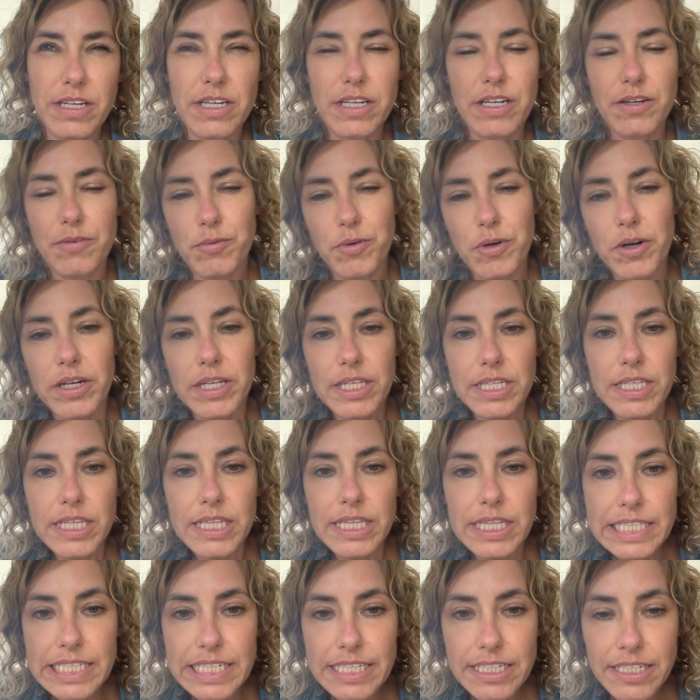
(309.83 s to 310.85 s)
We're a little
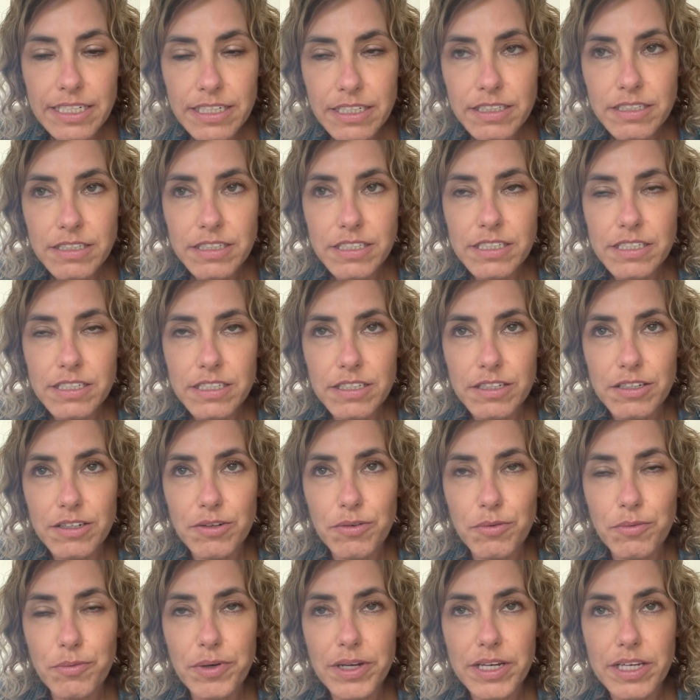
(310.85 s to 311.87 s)
lenient
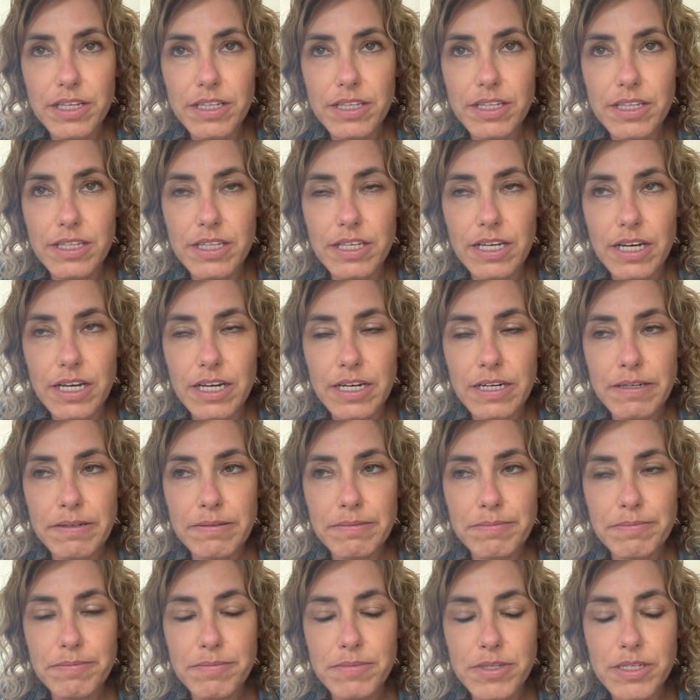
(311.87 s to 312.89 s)
with
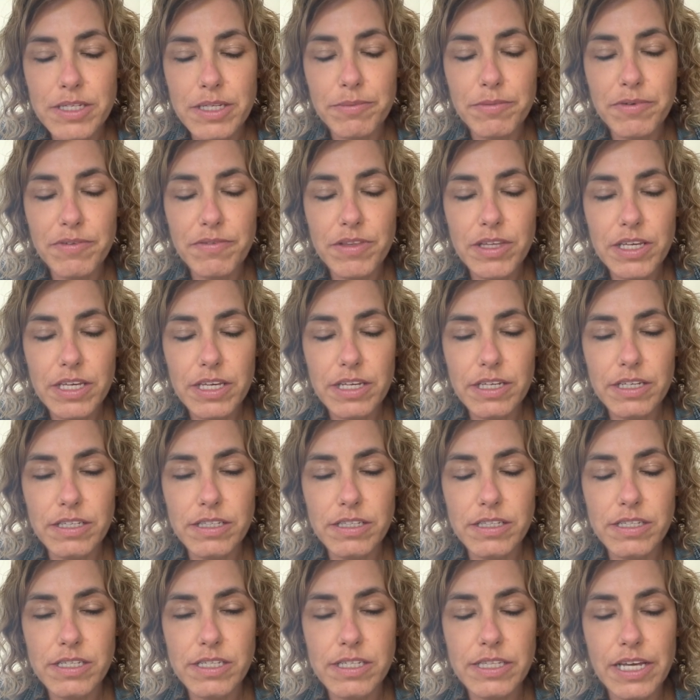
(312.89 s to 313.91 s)
some of the
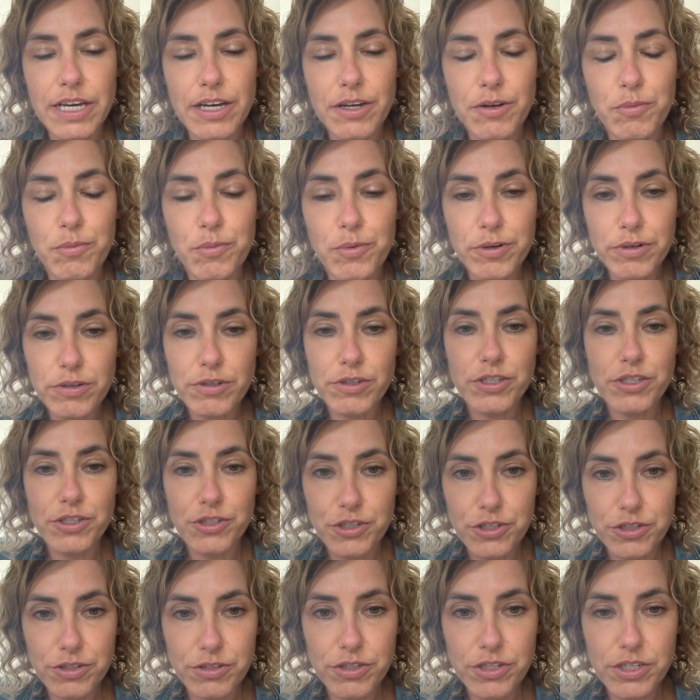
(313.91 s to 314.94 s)
kids that weren't
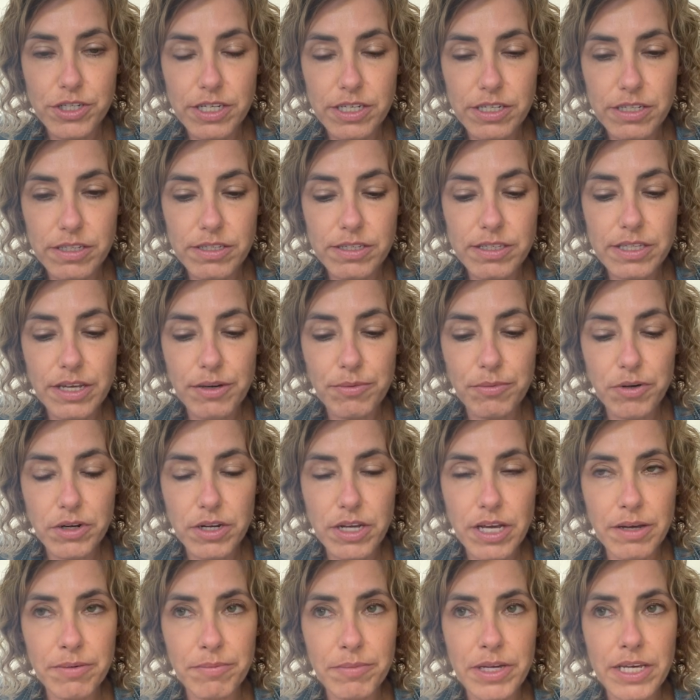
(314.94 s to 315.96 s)
church kids that were
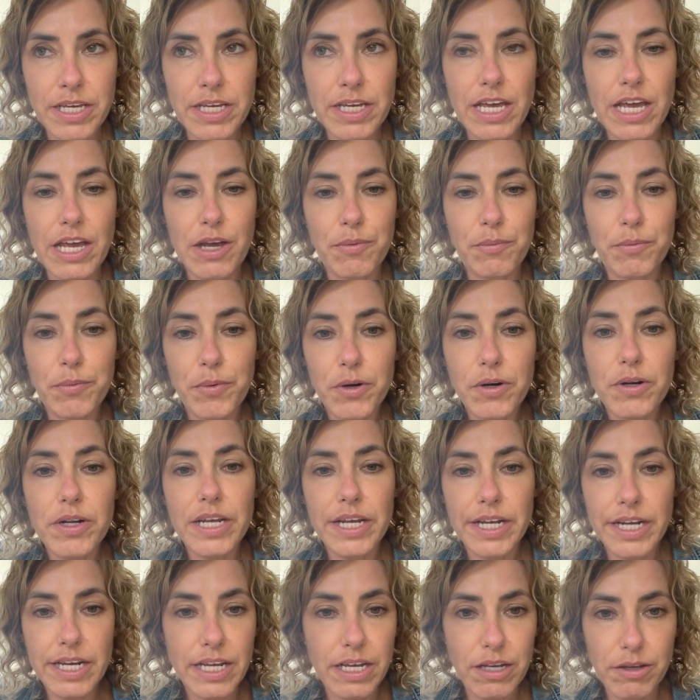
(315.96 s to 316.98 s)
coming and weren't
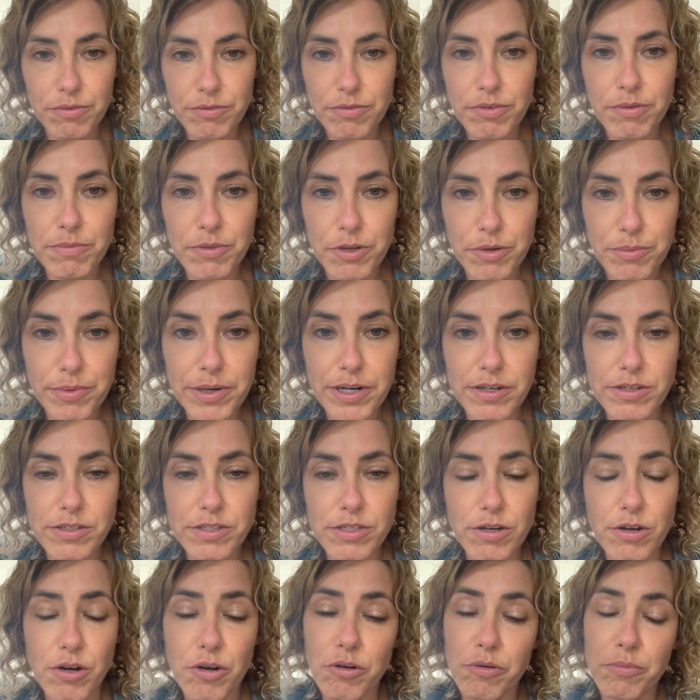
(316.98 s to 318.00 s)
getting help from their parents
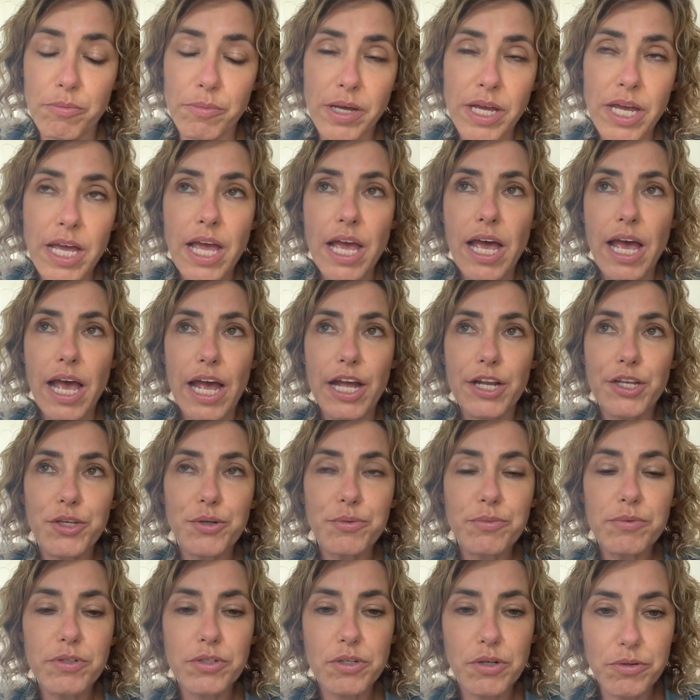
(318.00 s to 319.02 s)
at home. And you
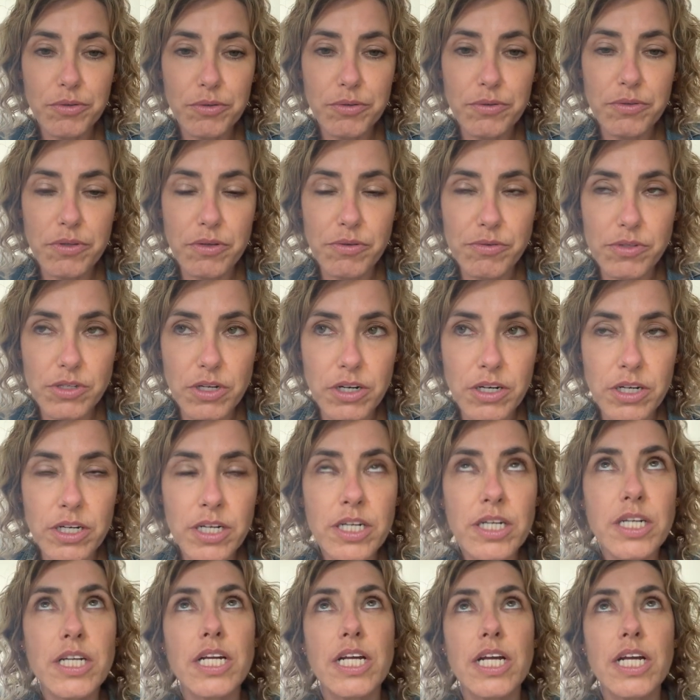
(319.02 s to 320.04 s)
will know who those are.